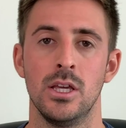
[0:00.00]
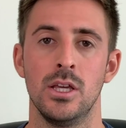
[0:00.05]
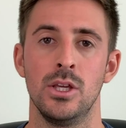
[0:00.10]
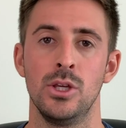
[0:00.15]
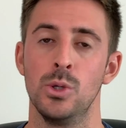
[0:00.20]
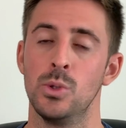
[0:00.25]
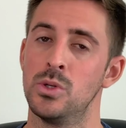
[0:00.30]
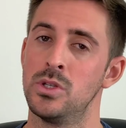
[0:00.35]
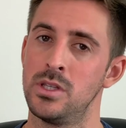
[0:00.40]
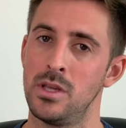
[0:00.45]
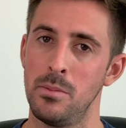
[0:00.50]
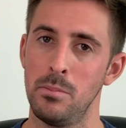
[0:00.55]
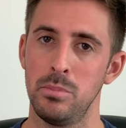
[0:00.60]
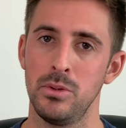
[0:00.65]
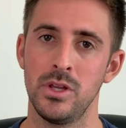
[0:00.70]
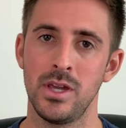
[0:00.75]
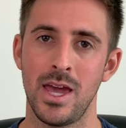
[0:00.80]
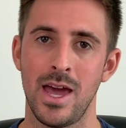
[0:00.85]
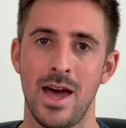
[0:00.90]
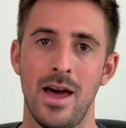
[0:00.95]
You
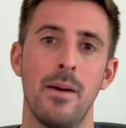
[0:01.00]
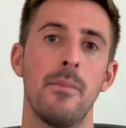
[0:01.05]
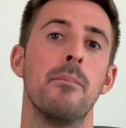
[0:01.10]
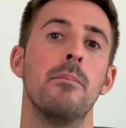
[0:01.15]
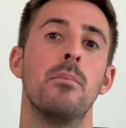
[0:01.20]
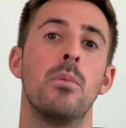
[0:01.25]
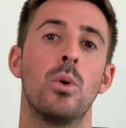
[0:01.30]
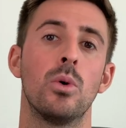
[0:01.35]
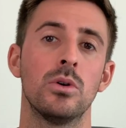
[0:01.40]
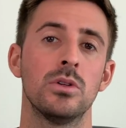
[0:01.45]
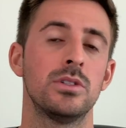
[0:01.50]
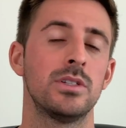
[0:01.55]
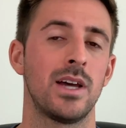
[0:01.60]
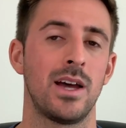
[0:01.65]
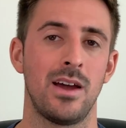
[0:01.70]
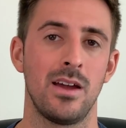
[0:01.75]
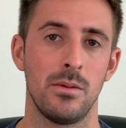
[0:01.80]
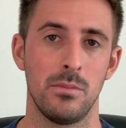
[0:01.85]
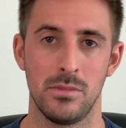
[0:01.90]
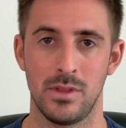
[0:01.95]
simply had more
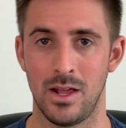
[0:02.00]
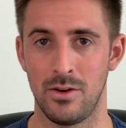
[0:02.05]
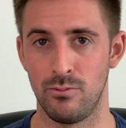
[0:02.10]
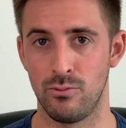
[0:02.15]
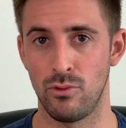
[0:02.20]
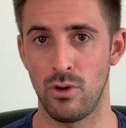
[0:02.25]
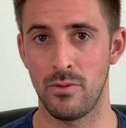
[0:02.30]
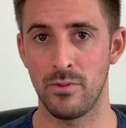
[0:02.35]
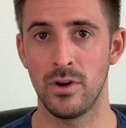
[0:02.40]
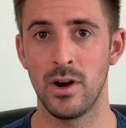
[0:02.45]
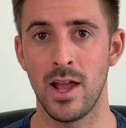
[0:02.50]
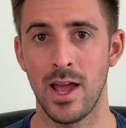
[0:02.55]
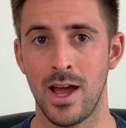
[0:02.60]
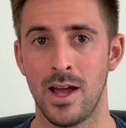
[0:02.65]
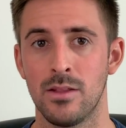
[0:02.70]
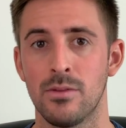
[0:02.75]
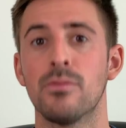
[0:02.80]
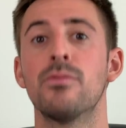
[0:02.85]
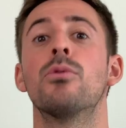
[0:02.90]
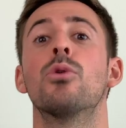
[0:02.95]
time than Robert
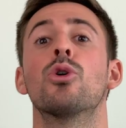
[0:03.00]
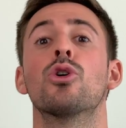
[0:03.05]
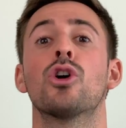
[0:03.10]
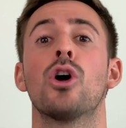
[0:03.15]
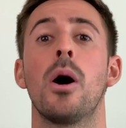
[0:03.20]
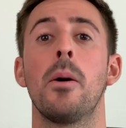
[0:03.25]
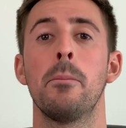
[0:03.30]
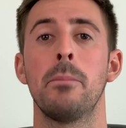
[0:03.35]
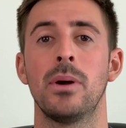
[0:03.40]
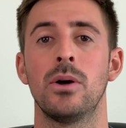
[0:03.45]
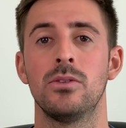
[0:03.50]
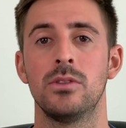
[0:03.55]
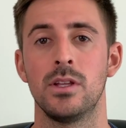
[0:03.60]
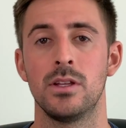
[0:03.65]
had for compound